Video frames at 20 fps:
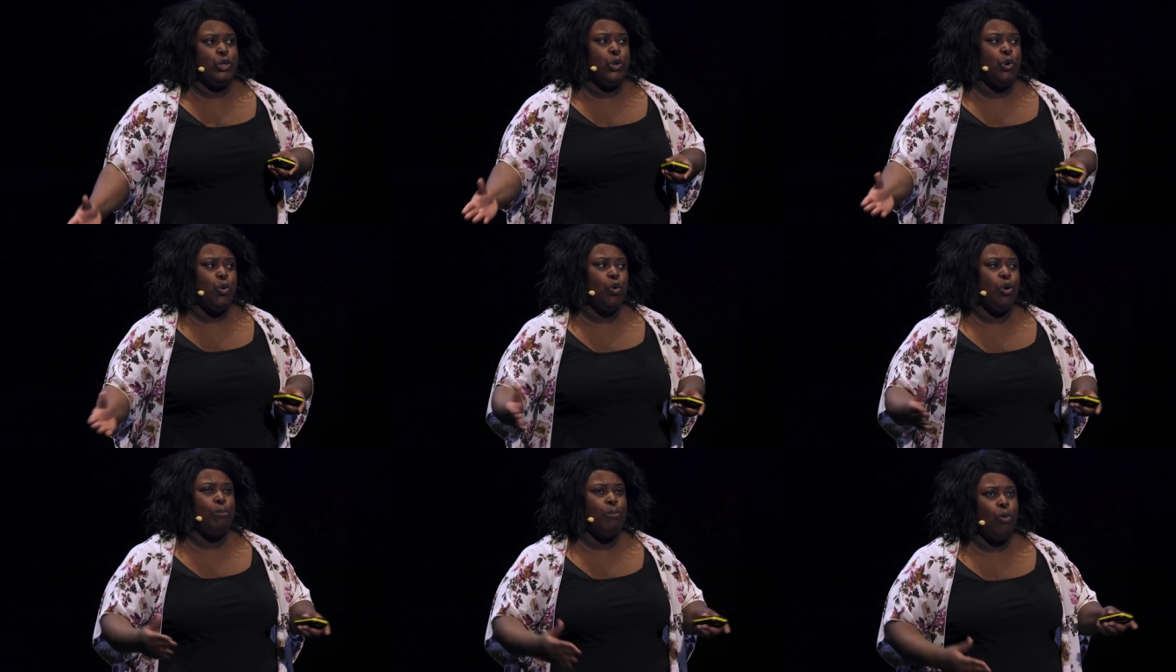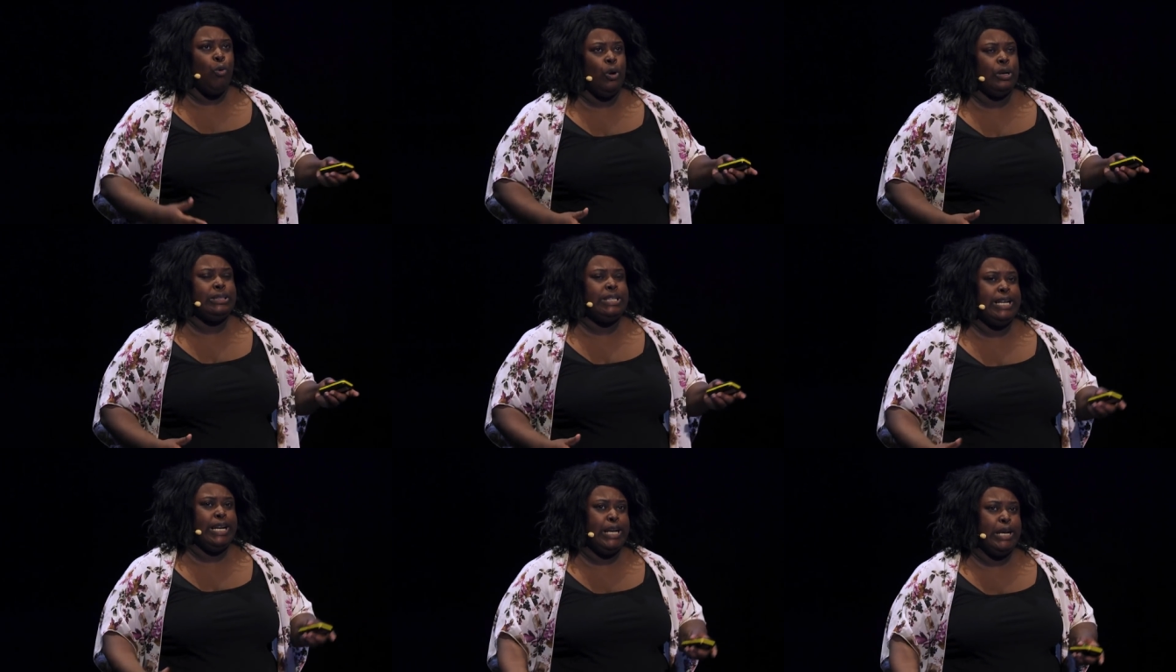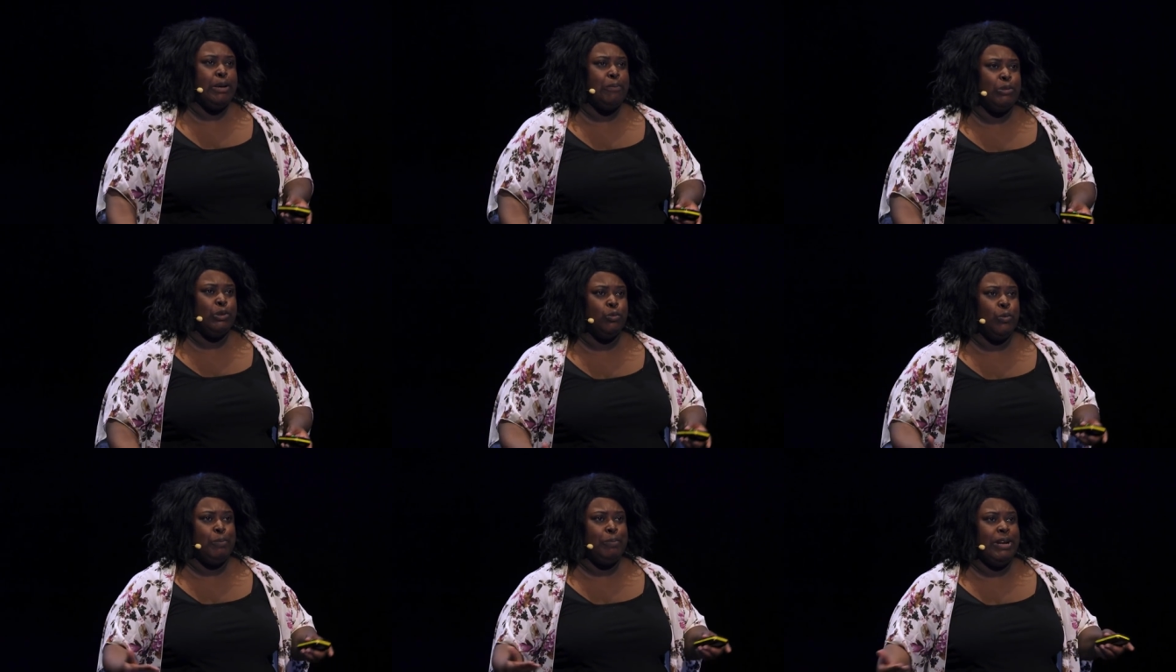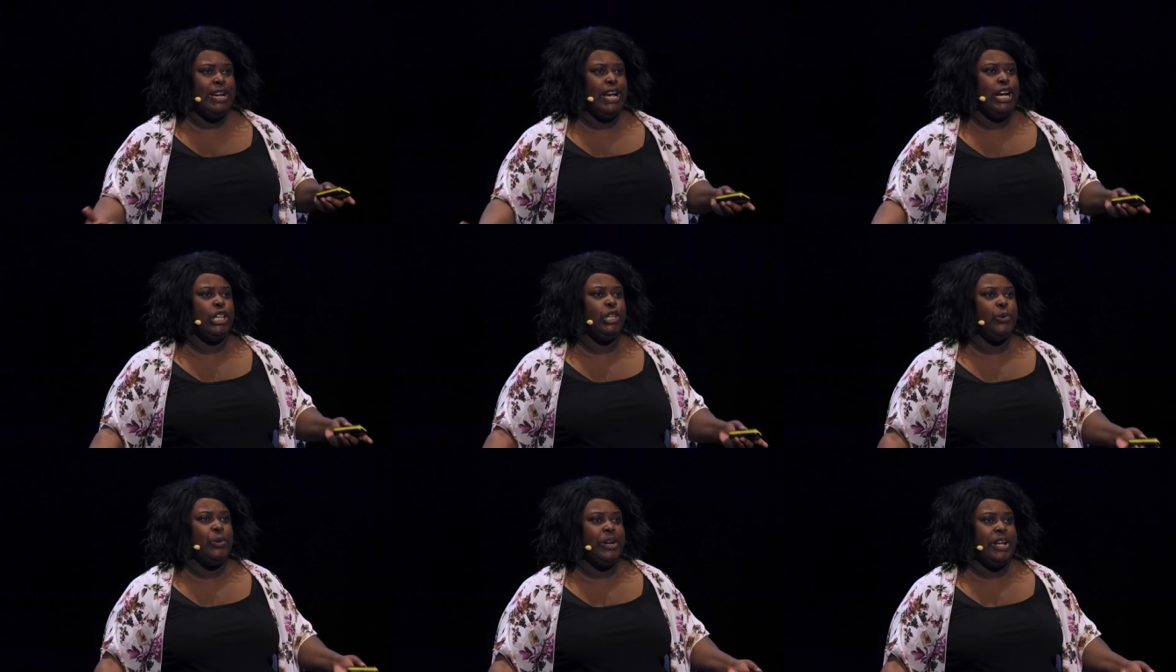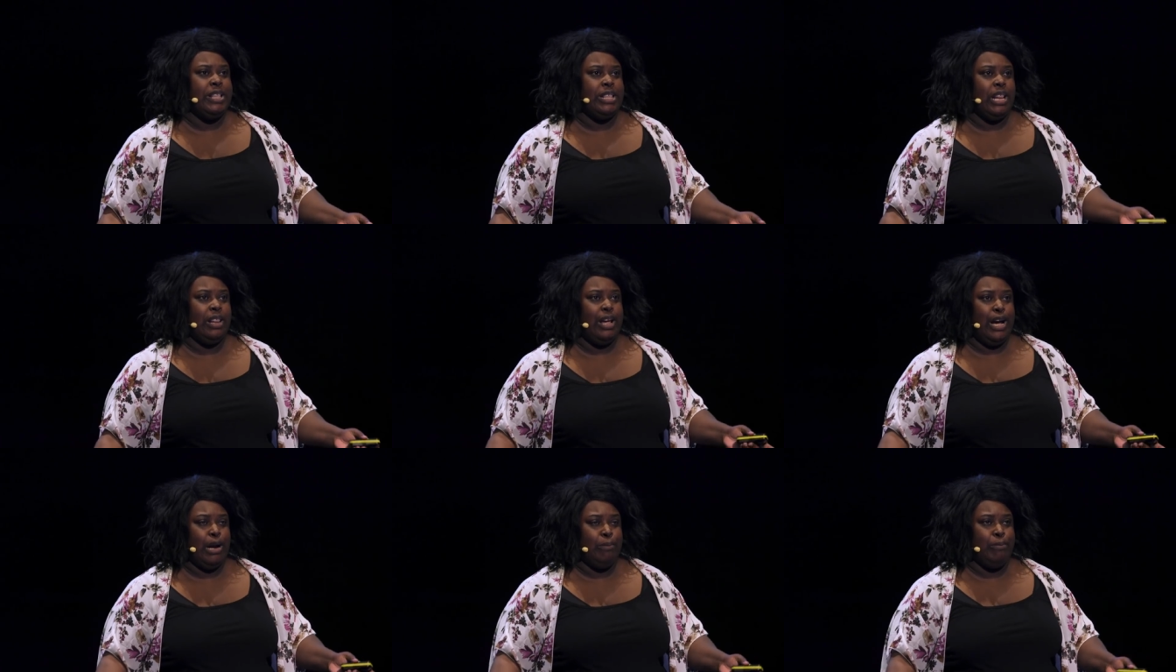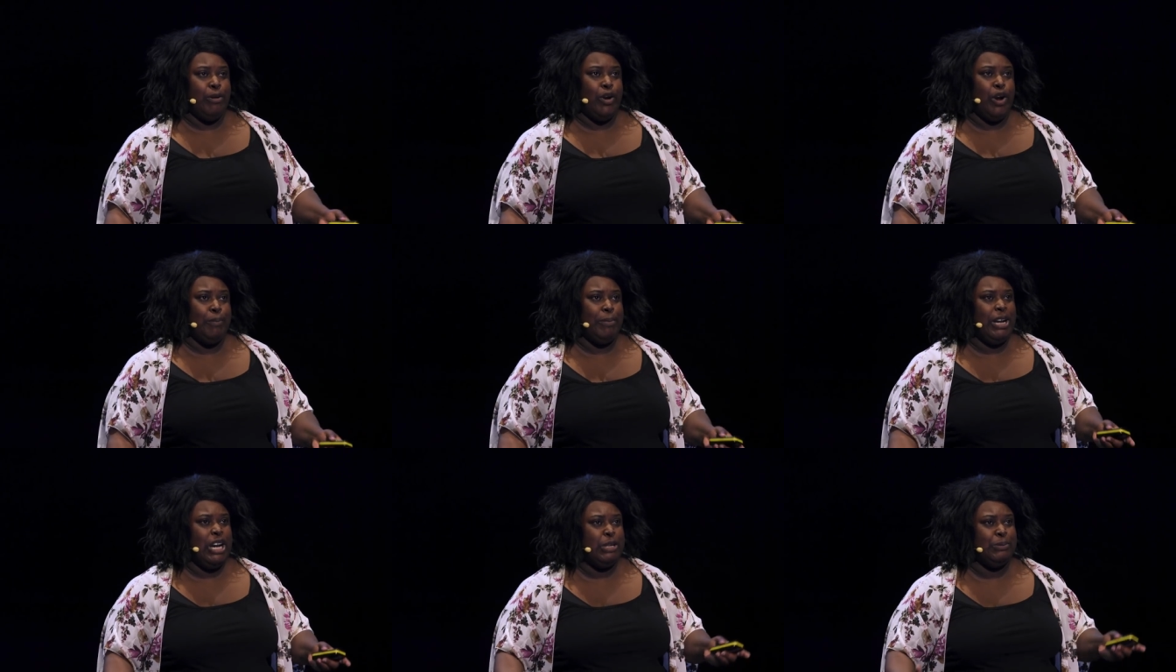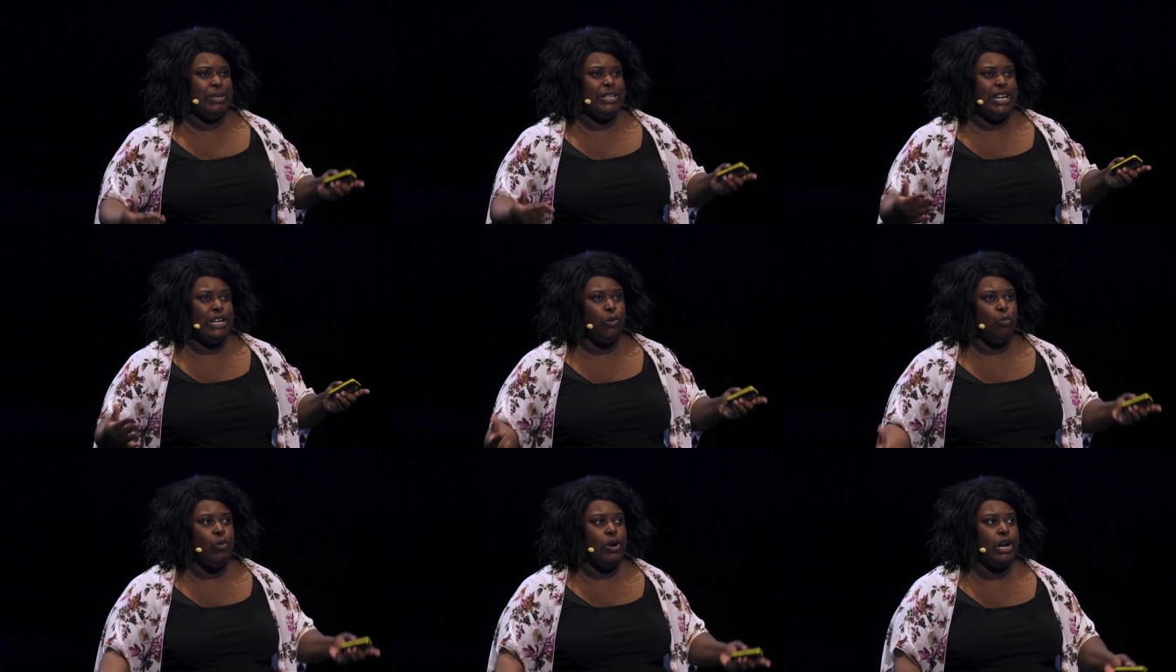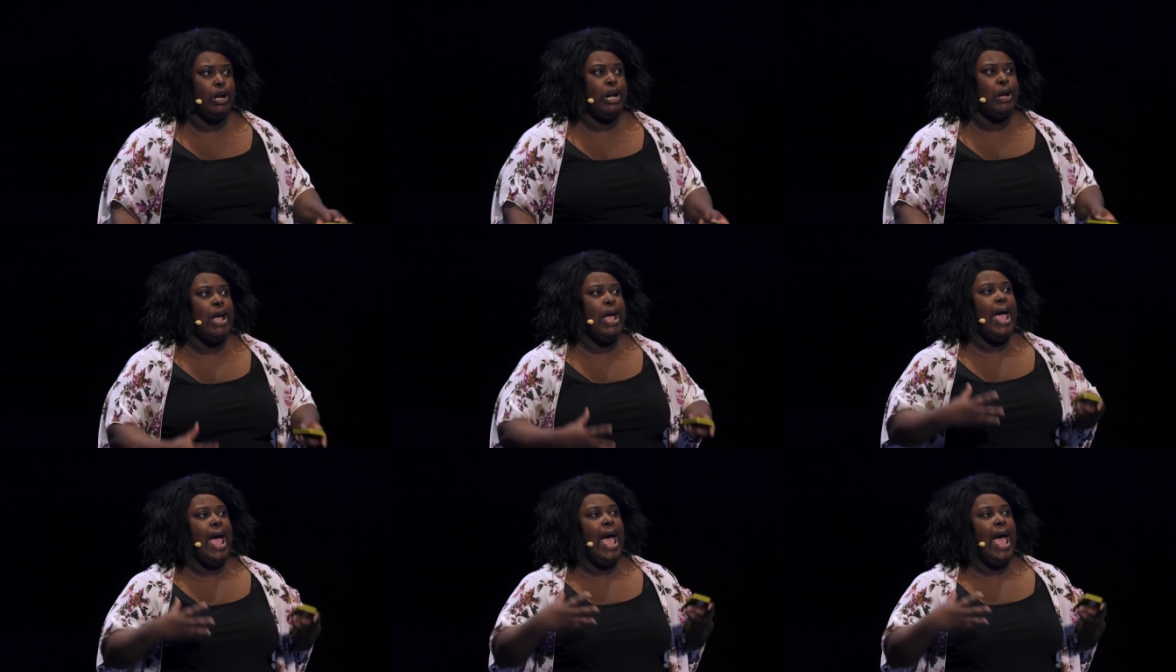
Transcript: 2 or more teams would be included in the library, because we didn't want to